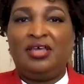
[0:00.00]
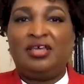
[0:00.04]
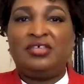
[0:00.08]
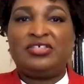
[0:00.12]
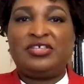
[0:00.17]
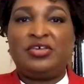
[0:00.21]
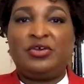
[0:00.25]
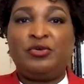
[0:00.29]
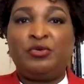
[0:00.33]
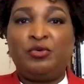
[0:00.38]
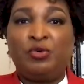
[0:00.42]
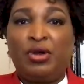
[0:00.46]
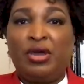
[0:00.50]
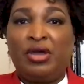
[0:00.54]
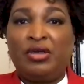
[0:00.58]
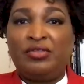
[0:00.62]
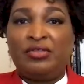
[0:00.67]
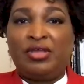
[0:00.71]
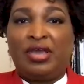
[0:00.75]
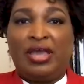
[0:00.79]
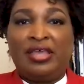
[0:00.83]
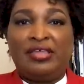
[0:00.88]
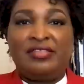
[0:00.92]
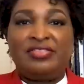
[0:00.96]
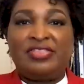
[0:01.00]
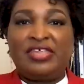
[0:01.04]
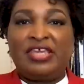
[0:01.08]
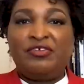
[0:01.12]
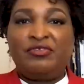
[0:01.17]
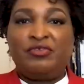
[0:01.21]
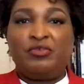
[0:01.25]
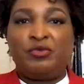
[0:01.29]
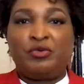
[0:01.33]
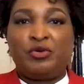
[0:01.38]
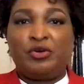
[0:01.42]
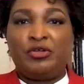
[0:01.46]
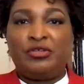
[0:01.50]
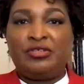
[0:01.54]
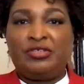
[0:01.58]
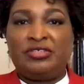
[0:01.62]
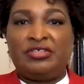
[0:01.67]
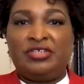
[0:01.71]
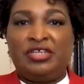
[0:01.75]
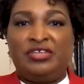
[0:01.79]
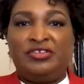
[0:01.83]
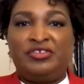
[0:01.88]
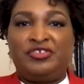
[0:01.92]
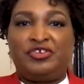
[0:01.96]
So I think of the world
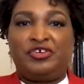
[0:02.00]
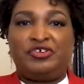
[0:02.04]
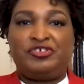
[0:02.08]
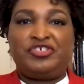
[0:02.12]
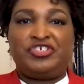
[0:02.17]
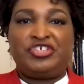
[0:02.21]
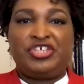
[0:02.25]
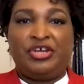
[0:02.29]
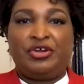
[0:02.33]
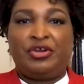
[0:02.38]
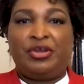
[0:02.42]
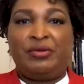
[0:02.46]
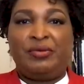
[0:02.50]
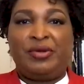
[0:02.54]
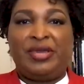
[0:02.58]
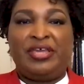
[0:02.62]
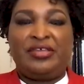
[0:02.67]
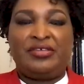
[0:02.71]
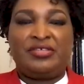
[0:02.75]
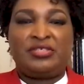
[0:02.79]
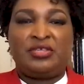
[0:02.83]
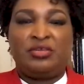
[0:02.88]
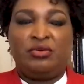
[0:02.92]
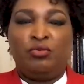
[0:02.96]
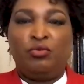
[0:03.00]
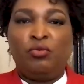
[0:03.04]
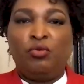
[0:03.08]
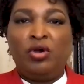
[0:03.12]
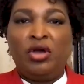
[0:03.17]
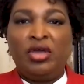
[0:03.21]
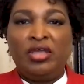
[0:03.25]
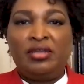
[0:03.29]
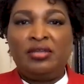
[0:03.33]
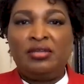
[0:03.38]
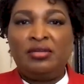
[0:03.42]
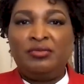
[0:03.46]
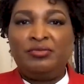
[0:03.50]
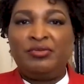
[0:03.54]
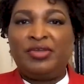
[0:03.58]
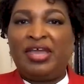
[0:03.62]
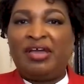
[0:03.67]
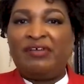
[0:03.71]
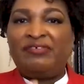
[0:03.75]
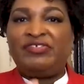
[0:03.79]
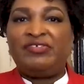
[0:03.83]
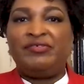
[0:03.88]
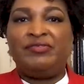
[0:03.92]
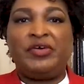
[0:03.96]
in, in tertiary ways. One, we
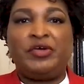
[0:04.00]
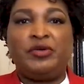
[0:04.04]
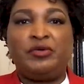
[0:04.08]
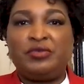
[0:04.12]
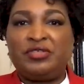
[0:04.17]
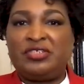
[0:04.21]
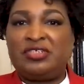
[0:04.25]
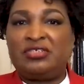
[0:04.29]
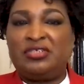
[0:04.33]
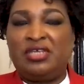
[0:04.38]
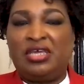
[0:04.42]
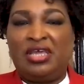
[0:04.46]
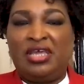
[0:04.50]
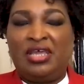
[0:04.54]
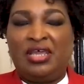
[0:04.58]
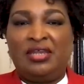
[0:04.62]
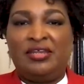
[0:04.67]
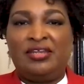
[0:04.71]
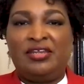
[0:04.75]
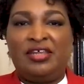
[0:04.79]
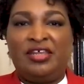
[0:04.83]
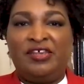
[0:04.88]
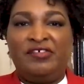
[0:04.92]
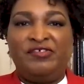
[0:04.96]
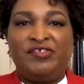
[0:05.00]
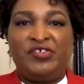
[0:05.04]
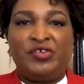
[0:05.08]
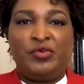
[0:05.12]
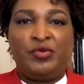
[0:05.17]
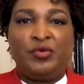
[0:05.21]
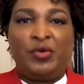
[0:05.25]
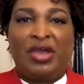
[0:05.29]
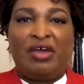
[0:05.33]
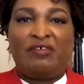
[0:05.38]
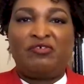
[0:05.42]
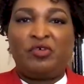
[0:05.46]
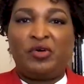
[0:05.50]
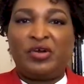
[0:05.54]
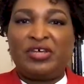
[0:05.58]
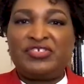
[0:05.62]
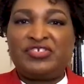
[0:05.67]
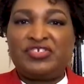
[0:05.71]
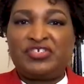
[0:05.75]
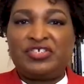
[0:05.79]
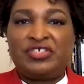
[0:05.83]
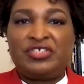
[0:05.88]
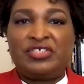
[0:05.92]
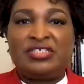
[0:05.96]
have to vote. And if you have
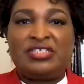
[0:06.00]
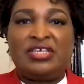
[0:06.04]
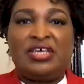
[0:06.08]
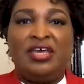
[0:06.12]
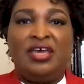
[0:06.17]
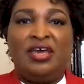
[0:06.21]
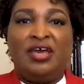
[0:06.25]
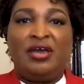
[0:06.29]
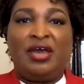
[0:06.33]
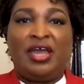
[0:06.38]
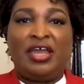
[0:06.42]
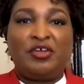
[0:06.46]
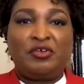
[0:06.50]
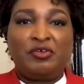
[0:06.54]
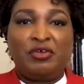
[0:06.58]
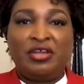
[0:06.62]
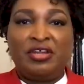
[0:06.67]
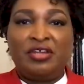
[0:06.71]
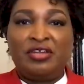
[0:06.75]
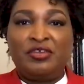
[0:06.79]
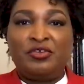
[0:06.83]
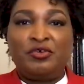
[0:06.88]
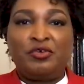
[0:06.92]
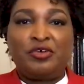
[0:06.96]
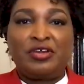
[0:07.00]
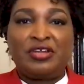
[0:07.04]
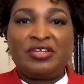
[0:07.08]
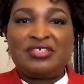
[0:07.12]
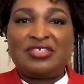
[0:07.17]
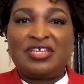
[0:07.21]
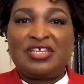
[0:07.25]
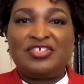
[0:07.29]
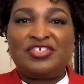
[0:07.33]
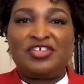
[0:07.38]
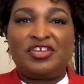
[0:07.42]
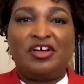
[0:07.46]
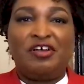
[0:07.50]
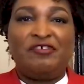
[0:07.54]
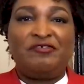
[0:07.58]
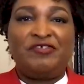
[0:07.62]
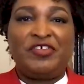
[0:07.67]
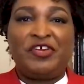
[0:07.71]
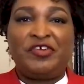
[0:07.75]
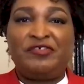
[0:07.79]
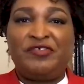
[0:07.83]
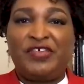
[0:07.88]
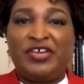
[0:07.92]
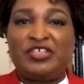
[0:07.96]
questions, I created an organization called
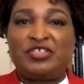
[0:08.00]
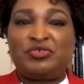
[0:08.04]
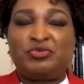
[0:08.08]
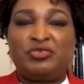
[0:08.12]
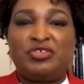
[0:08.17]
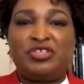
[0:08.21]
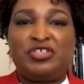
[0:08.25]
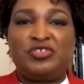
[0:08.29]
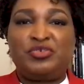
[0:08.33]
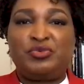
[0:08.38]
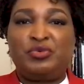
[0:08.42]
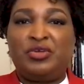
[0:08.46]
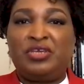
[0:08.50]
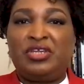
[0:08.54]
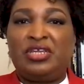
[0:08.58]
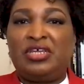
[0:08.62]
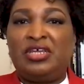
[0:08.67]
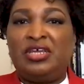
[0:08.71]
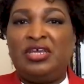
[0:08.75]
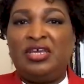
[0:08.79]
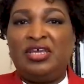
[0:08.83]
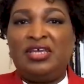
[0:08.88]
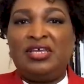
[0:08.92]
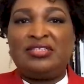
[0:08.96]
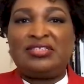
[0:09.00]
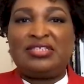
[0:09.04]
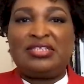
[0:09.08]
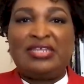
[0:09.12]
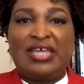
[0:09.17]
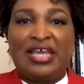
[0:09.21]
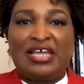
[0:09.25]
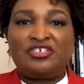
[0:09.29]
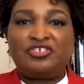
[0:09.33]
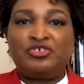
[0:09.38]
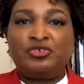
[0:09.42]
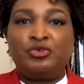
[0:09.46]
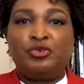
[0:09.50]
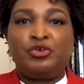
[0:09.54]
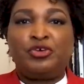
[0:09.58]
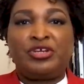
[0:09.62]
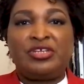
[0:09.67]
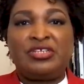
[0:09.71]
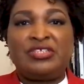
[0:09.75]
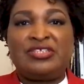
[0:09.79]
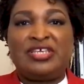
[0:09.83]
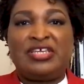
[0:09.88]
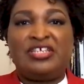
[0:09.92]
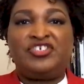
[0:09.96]
Fair Fight twenty twenty. It's a national
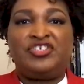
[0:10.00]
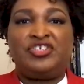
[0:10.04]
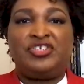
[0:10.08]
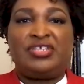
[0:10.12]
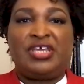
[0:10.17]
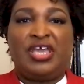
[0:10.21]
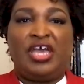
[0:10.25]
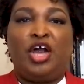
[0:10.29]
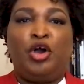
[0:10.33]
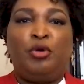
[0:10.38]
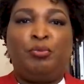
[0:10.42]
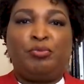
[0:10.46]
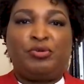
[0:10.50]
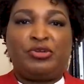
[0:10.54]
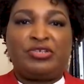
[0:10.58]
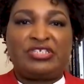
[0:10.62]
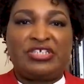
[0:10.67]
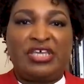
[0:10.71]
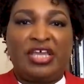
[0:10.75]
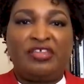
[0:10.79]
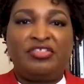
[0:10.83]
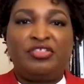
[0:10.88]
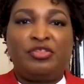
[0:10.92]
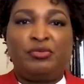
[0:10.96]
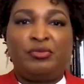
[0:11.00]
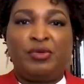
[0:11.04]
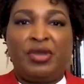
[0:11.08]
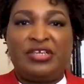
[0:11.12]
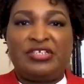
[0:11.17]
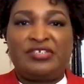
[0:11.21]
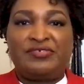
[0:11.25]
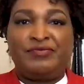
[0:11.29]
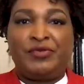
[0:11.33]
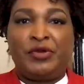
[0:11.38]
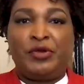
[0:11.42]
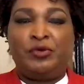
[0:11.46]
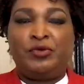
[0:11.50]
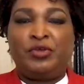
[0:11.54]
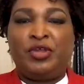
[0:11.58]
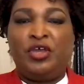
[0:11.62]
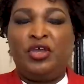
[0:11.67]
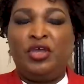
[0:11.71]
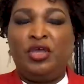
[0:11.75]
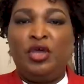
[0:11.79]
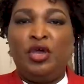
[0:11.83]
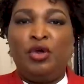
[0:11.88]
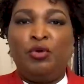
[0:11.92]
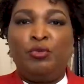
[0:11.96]
organization to help protect the right to vote.
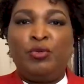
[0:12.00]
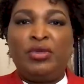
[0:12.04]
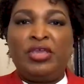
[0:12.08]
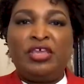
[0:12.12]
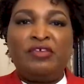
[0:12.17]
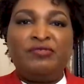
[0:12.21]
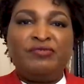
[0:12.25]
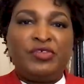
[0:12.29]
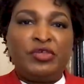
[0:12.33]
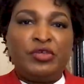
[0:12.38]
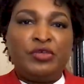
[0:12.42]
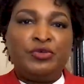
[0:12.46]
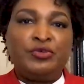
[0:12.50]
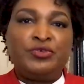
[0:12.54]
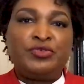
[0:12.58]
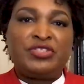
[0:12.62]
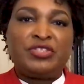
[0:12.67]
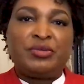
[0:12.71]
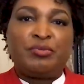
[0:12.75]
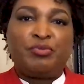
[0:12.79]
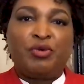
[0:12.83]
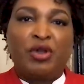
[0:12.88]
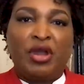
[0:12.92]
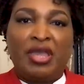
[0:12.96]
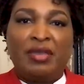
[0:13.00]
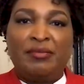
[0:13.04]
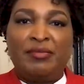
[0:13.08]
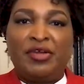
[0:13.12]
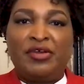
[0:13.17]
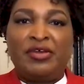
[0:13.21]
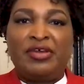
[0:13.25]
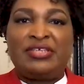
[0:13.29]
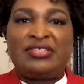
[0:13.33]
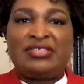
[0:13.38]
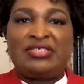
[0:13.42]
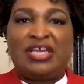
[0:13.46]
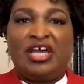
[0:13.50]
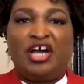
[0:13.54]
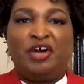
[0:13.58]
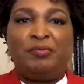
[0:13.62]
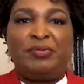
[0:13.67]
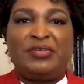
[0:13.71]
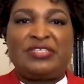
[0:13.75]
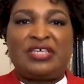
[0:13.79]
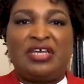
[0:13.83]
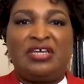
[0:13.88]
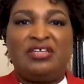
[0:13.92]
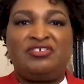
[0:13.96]
We have used the primaries to
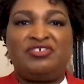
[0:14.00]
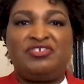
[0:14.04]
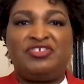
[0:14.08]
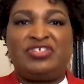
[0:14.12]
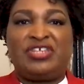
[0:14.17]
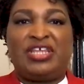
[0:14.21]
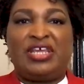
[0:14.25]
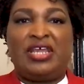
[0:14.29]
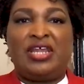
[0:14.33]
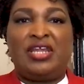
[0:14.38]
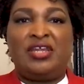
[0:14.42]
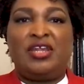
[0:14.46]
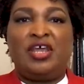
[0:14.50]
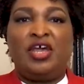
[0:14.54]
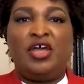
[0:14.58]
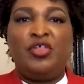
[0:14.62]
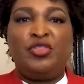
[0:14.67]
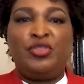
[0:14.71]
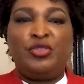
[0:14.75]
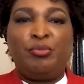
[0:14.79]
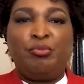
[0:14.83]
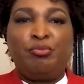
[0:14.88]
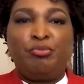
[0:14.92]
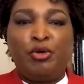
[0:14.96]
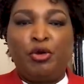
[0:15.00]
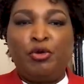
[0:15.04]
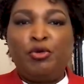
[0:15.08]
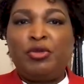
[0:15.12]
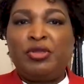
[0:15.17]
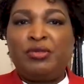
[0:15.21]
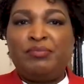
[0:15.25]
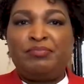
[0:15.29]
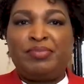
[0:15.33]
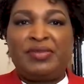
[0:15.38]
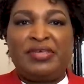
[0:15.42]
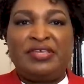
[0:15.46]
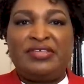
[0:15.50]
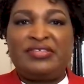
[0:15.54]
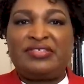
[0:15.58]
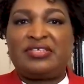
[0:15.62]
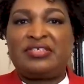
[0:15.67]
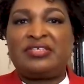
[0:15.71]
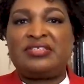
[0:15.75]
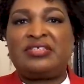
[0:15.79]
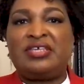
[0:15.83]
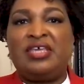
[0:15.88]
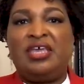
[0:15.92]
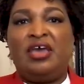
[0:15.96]
help us understand the broken
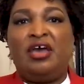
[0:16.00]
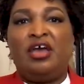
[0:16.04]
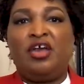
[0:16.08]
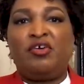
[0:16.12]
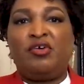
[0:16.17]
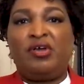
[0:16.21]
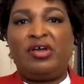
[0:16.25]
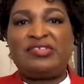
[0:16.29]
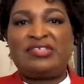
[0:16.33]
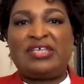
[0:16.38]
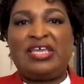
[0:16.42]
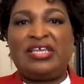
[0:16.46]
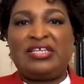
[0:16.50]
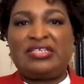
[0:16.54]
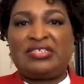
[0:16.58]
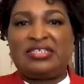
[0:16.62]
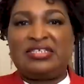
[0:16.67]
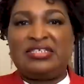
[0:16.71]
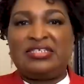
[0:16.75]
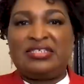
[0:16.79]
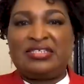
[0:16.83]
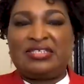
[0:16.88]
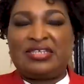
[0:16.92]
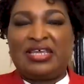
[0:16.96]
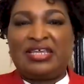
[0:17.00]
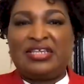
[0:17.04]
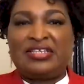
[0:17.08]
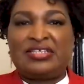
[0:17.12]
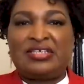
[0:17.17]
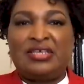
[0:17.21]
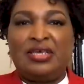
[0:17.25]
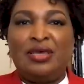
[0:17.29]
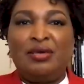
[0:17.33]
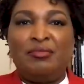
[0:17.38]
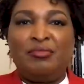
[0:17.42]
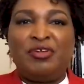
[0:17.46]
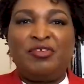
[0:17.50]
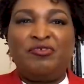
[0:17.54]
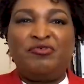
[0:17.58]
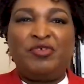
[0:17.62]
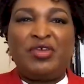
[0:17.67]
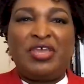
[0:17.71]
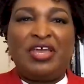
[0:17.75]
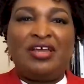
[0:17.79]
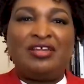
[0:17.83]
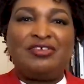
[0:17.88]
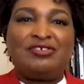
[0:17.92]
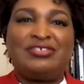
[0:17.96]
pieces across eighteen states. But if
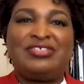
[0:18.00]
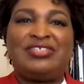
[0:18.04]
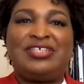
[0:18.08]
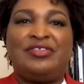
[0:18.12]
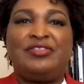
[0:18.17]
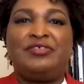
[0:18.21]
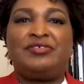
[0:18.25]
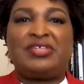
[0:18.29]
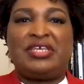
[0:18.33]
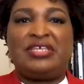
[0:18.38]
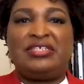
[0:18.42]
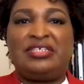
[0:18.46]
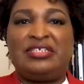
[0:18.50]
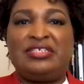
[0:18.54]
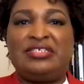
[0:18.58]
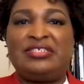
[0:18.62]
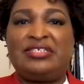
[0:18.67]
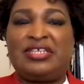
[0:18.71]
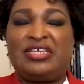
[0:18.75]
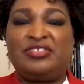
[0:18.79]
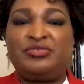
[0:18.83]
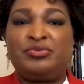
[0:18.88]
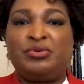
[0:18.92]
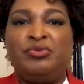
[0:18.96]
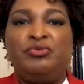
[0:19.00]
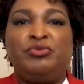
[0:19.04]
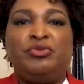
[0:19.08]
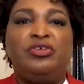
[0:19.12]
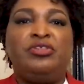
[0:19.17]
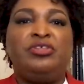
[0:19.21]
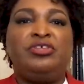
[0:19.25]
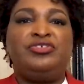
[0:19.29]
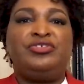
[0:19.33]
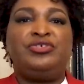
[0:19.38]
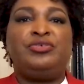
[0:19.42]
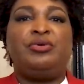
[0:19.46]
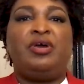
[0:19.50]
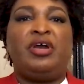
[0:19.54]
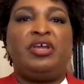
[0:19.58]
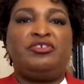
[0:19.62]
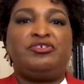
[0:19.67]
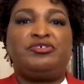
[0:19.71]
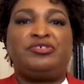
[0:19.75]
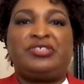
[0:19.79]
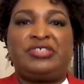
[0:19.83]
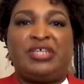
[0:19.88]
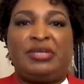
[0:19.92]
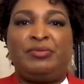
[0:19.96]
we understand those eighteen states, we really do
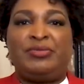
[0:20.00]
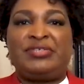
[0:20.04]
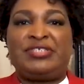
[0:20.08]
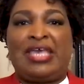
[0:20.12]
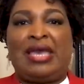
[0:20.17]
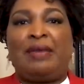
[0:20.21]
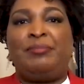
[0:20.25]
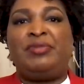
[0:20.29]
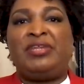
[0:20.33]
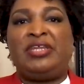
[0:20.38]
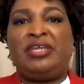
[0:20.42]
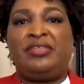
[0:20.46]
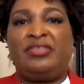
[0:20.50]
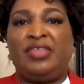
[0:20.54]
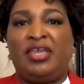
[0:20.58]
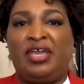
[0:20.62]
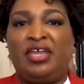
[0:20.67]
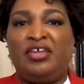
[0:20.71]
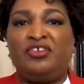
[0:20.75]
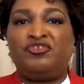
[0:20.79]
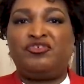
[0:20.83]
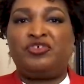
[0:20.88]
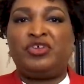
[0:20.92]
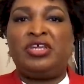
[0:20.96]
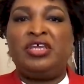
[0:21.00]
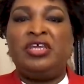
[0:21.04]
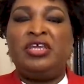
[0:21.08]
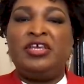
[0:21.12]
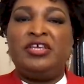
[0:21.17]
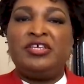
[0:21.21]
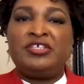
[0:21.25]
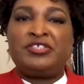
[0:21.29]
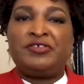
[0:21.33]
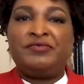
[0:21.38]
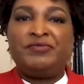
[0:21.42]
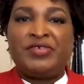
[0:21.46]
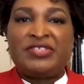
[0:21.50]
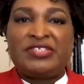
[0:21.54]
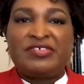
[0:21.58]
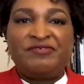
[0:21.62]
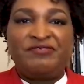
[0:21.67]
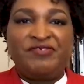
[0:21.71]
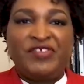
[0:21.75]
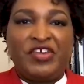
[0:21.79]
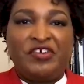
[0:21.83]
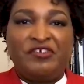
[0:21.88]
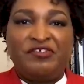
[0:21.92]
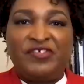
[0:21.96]
understand what's happening in the country. So
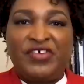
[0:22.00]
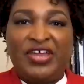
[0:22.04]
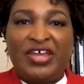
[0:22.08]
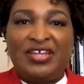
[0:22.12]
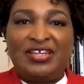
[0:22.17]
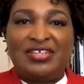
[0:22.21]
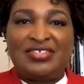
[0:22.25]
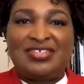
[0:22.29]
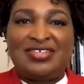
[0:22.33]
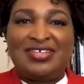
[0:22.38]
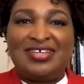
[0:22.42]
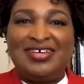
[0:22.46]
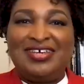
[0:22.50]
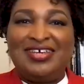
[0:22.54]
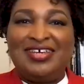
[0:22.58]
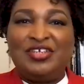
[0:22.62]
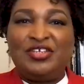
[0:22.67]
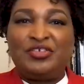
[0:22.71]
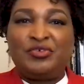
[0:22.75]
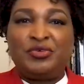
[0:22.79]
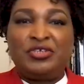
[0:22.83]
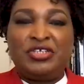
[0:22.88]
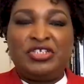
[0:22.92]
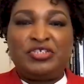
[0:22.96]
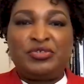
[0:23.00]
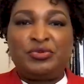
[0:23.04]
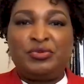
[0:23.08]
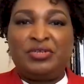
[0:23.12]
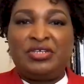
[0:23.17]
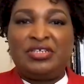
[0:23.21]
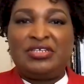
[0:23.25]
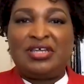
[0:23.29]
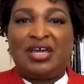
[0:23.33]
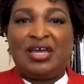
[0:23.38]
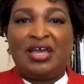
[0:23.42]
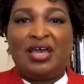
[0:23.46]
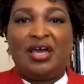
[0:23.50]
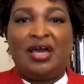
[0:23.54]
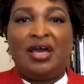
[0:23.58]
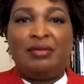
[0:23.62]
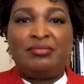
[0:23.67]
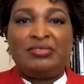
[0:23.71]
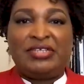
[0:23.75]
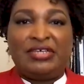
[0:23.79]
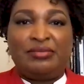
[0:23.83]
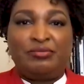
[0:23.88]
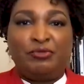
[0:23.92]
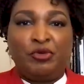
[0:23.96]
visit fair fight twenty twenty dot
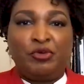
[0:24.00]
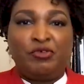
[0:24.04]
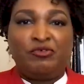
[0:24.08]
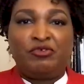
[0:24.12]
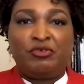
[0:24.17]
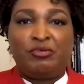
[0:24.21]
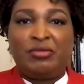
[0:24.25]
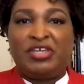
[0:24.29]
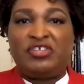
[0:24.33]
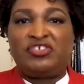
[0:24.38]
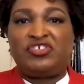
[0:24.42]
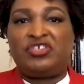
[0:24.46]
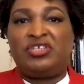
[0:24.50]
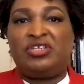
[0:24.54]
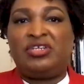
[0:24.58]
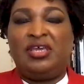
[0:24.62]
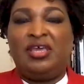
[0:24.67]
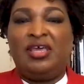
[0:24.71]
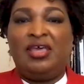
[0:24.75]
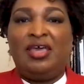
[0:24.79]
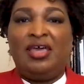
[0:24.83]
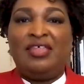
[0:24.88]
com to get more information.